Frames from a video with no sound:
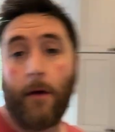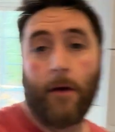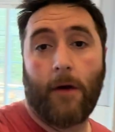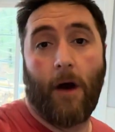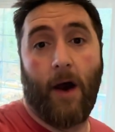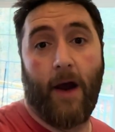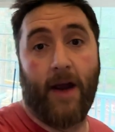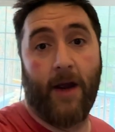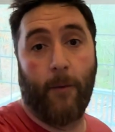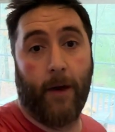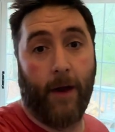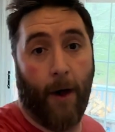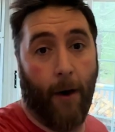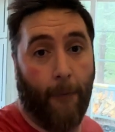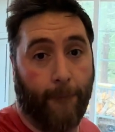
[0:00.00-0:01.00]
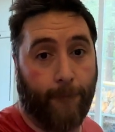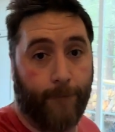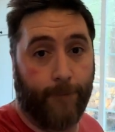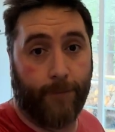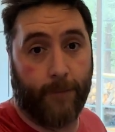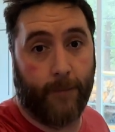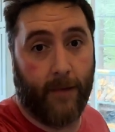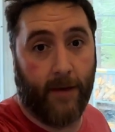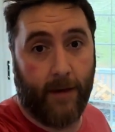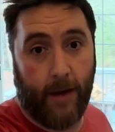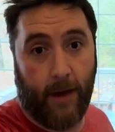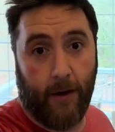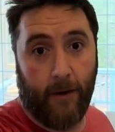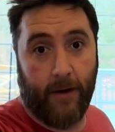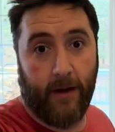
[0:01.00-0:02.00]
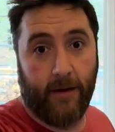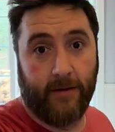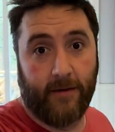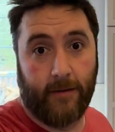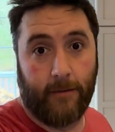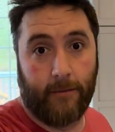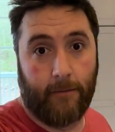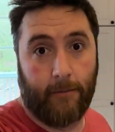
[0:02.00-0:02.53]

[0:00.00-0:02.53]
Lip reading: All right, here we go. Here it is.